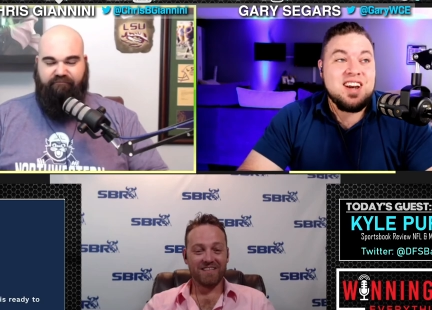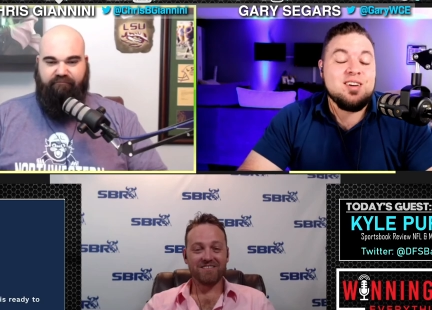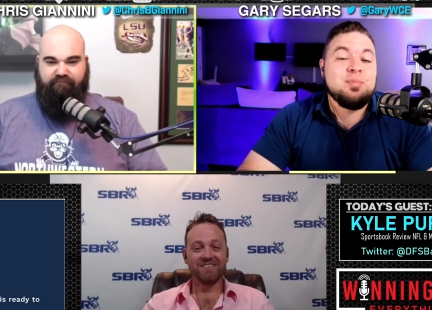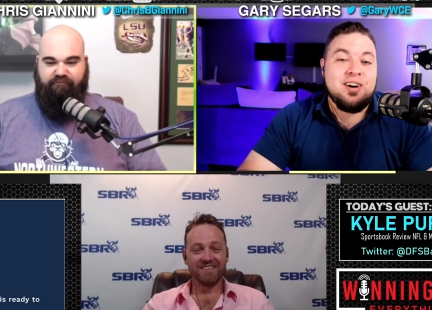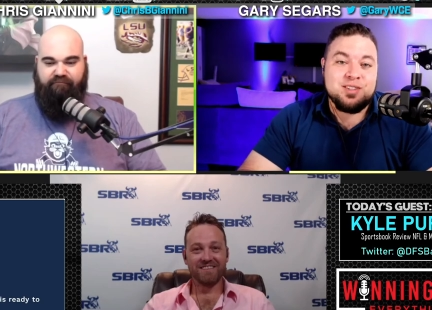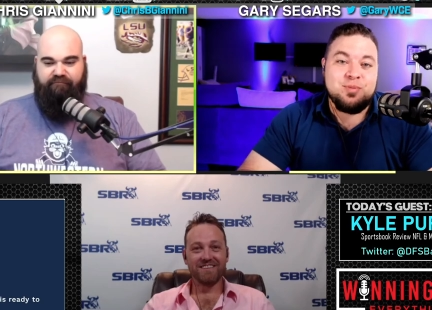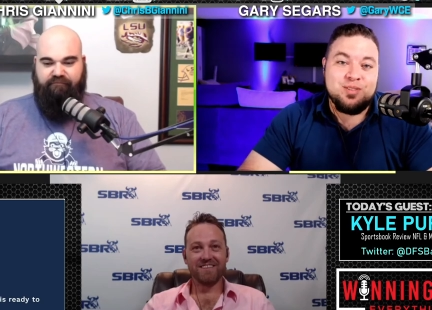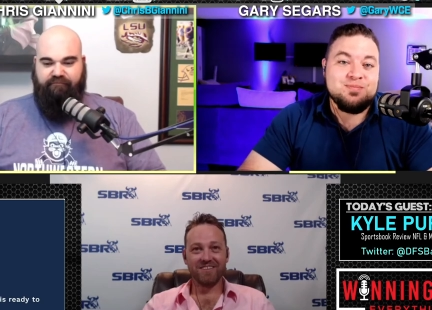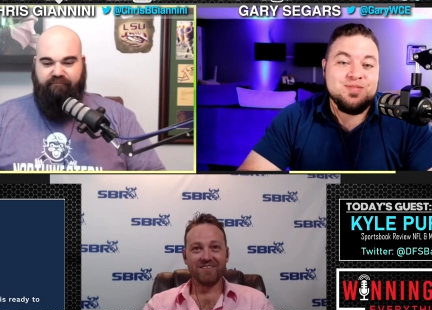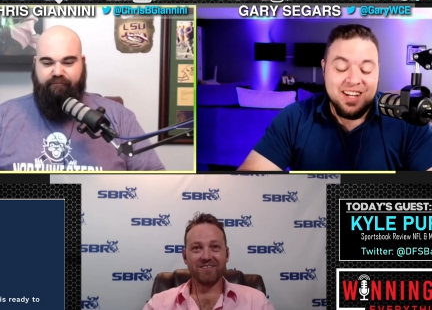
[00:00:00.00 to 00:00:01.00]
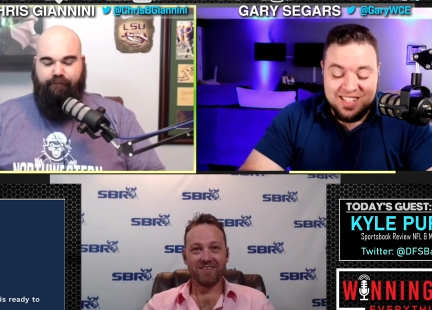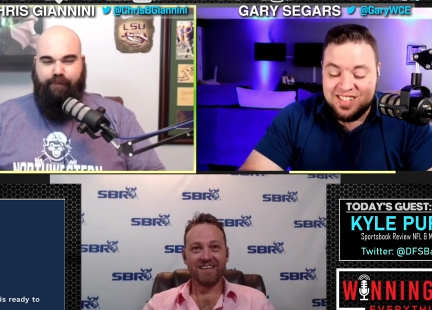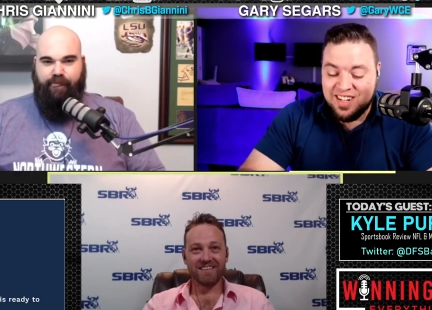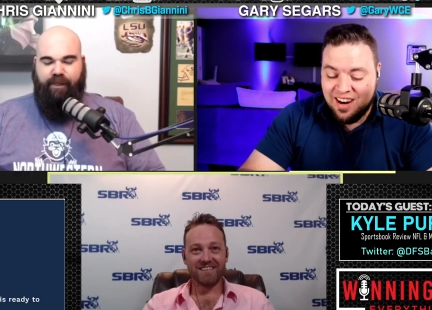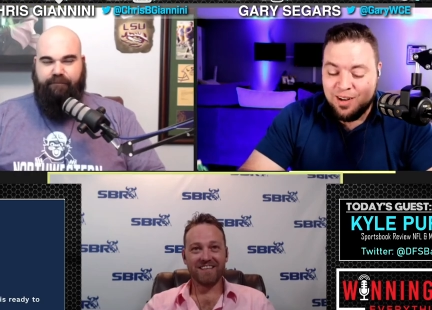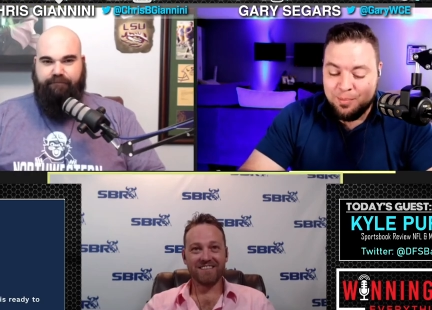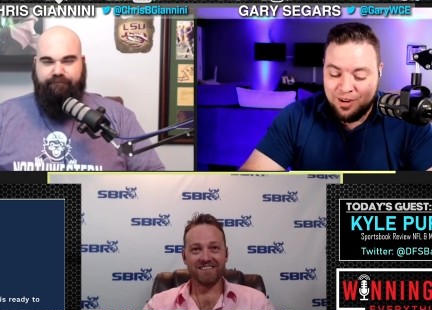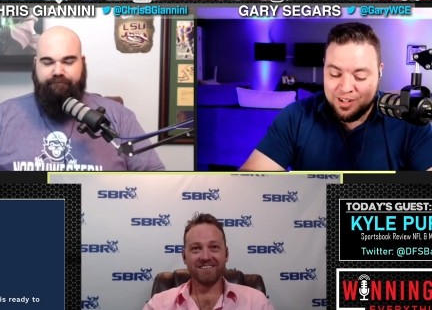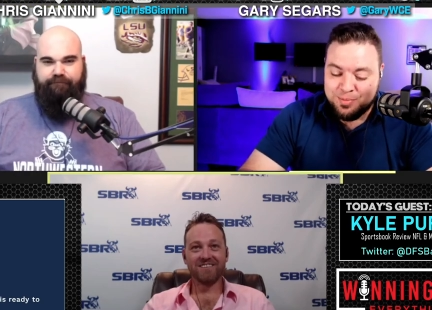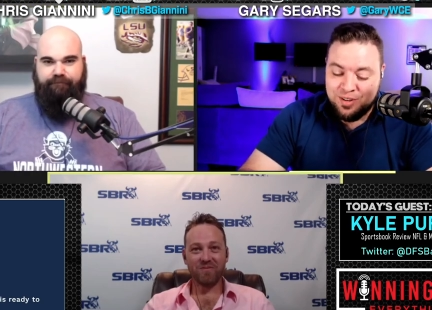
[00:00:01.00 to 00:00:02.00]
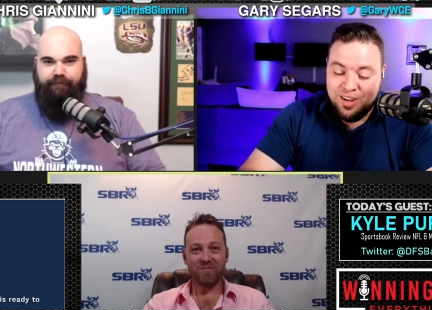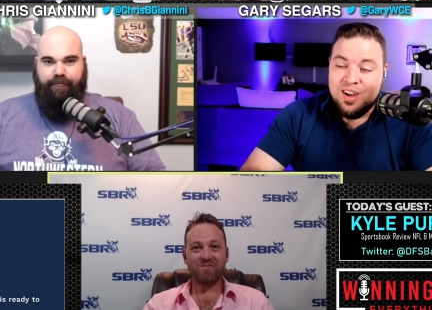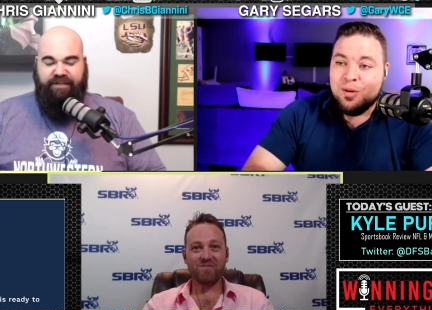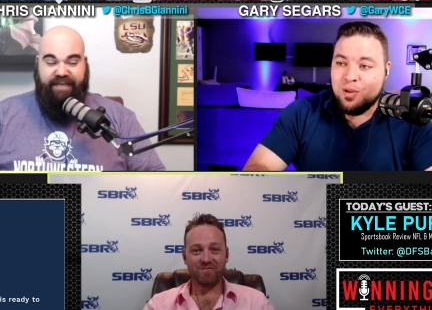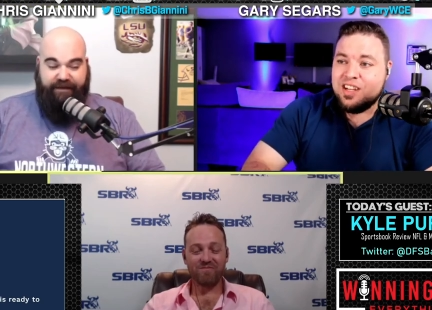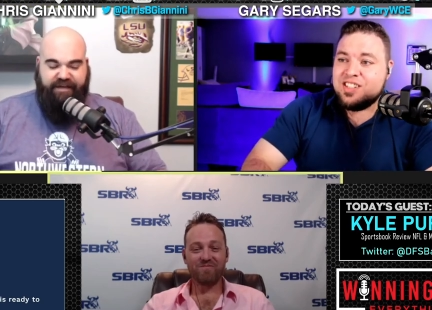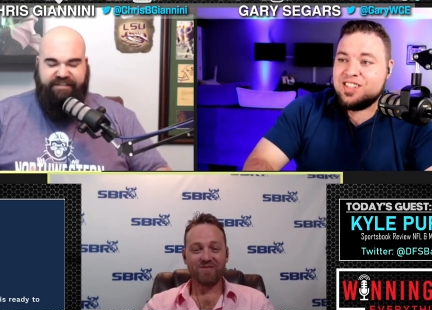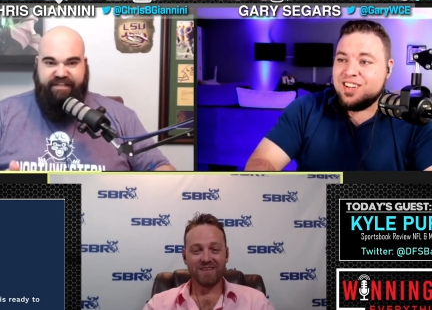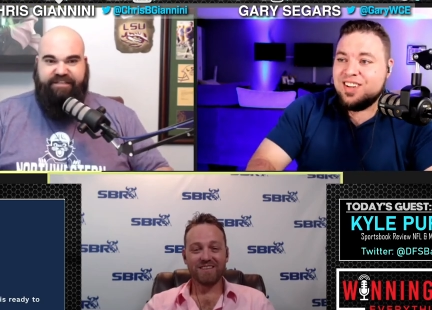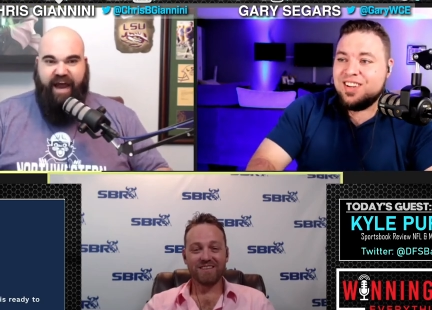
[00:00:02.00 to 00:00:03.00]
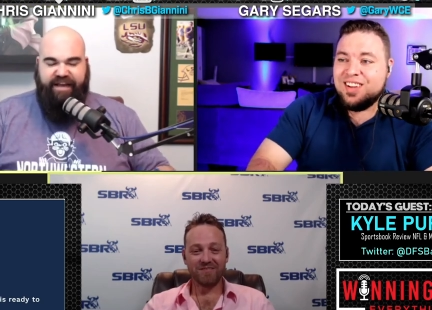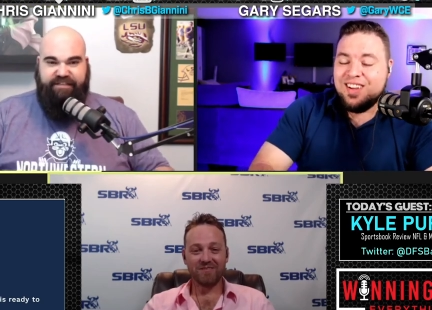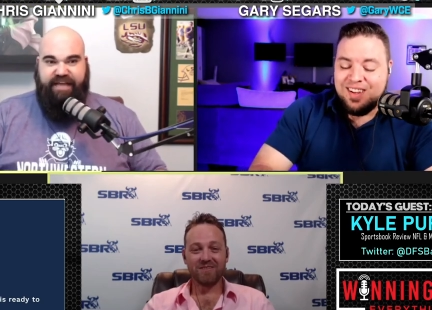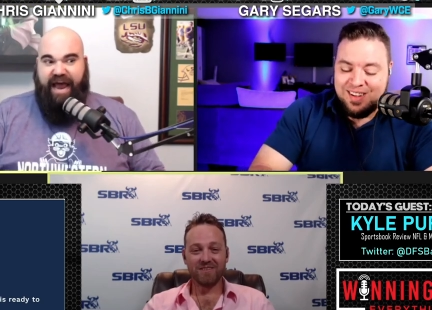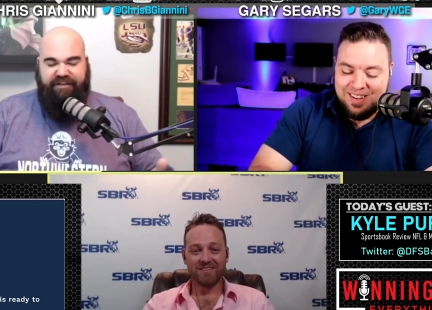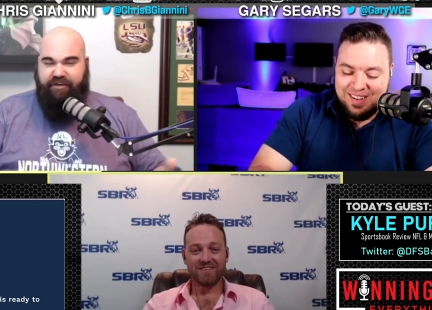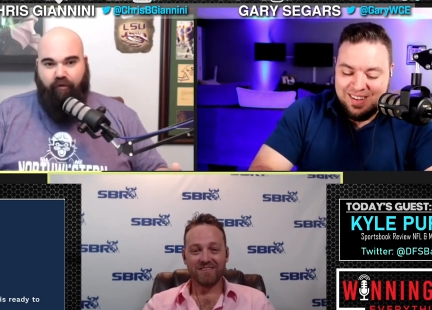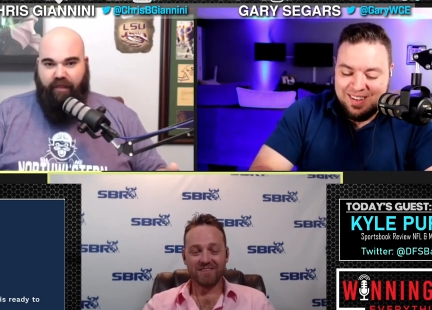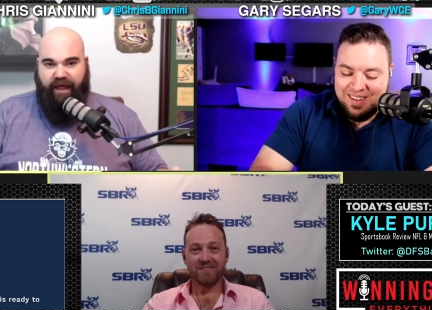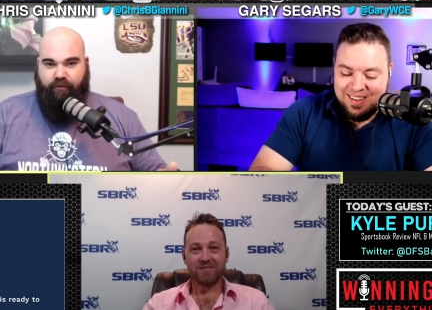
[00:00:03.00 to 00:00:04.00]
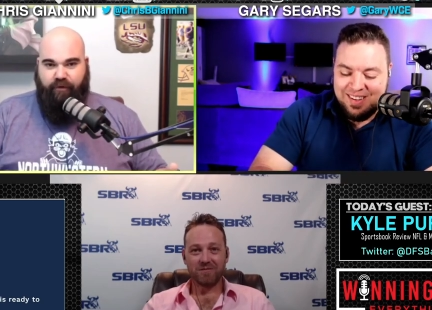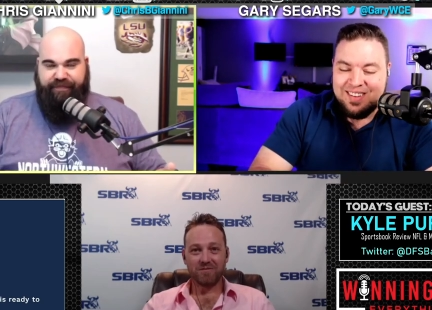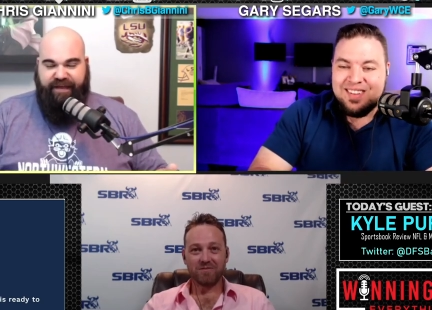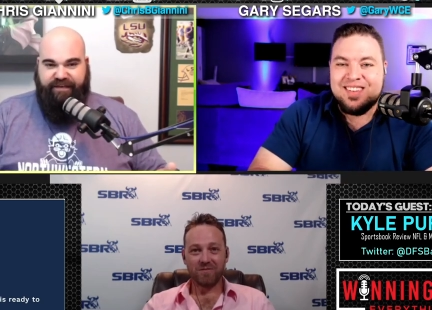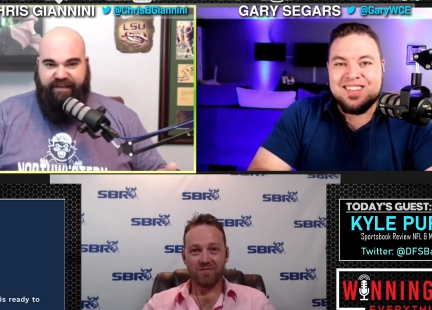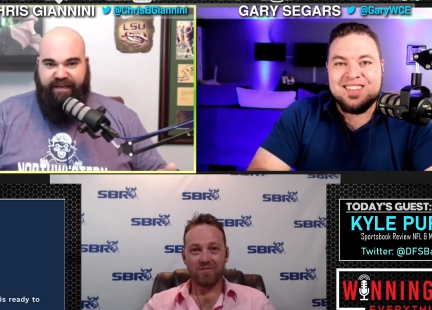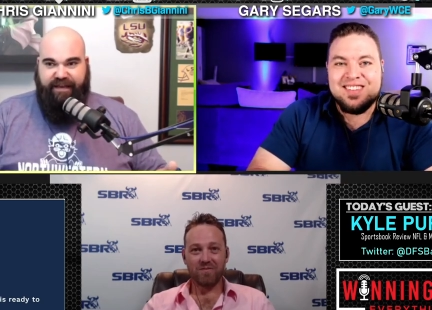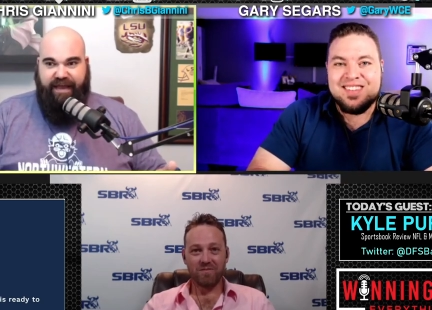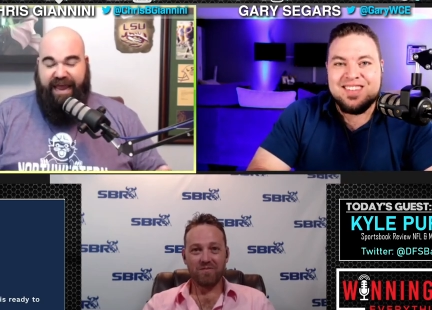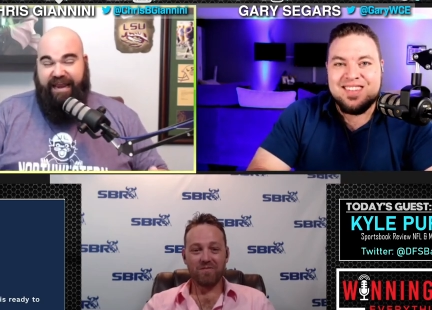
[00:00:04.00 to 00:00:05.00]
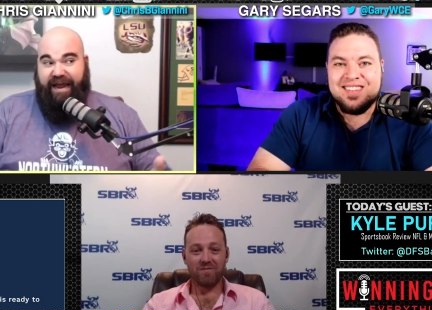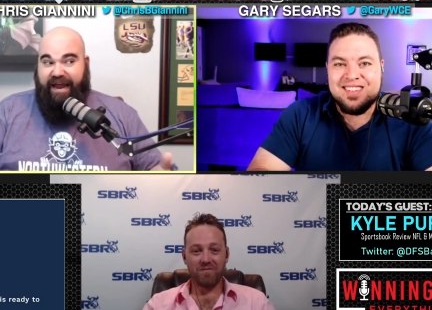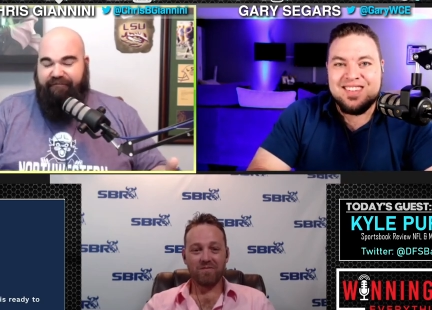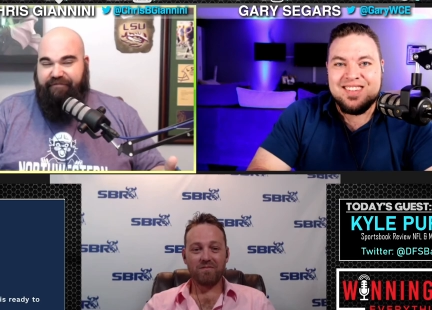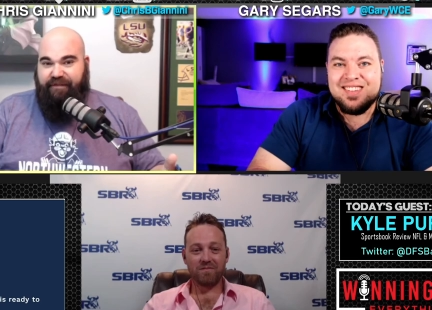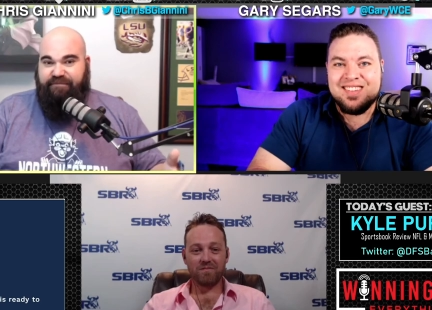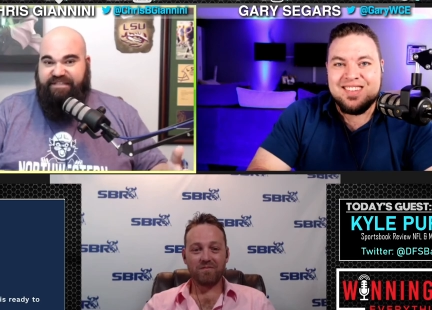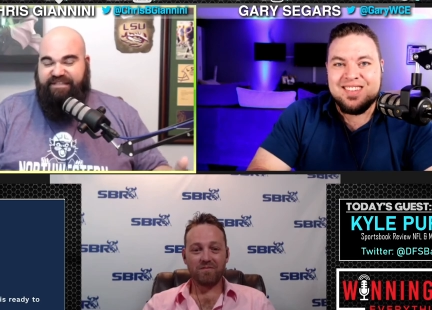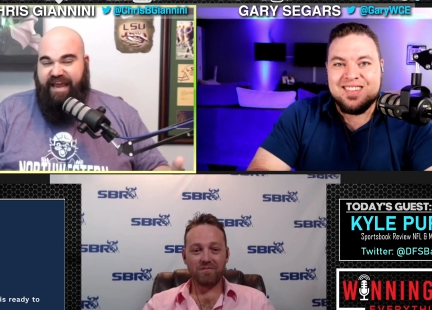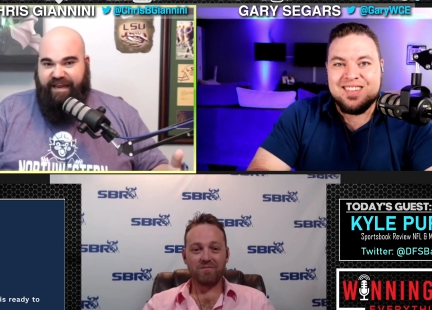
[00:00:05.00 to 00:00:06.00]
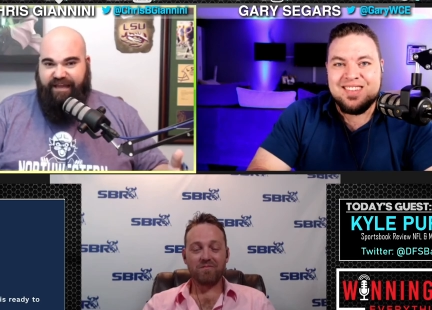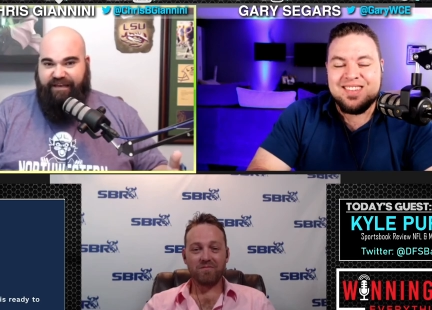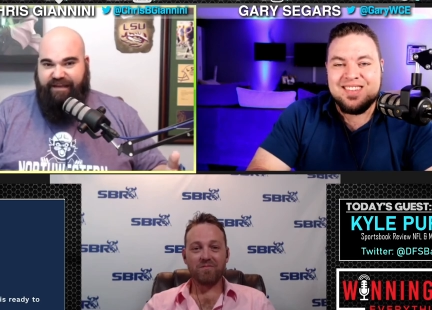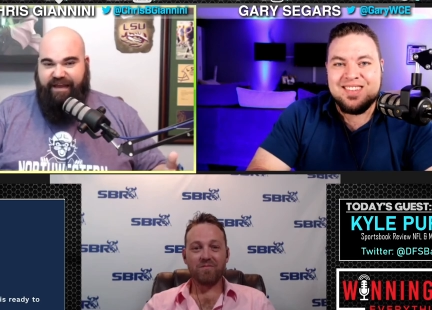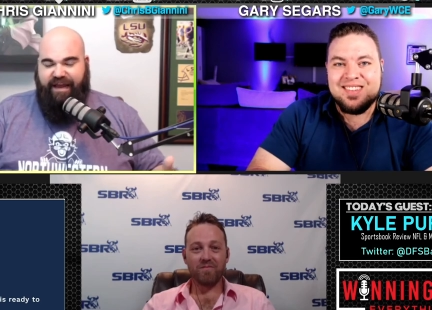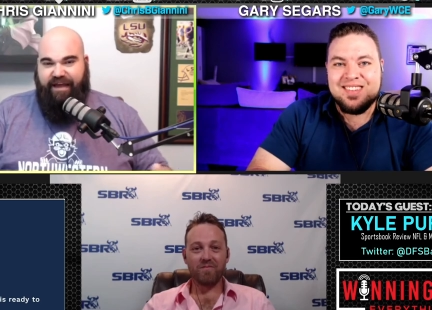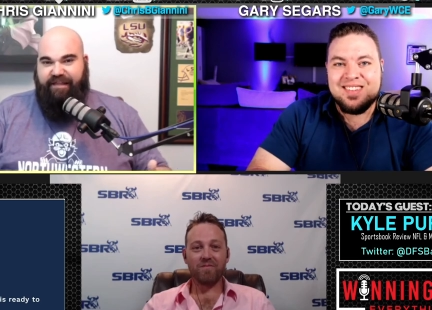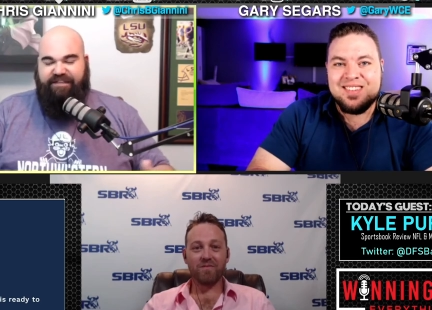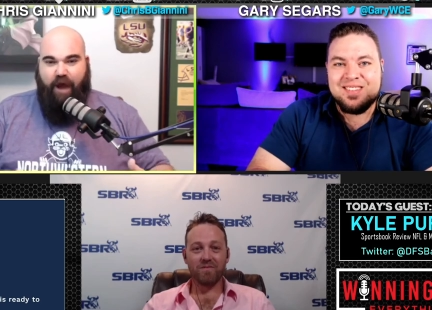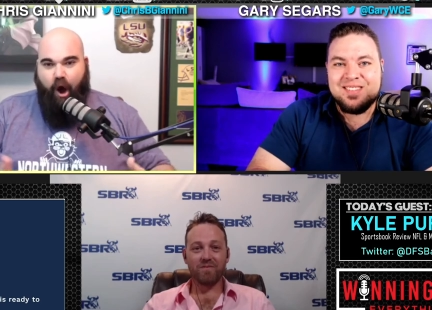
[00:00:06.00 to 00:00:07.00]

Speaker 1: nice. possible. It's entirely yes, it possible. Is. Because
Speaker 2: the Titans, I don't like what they did, and I have them second, and that's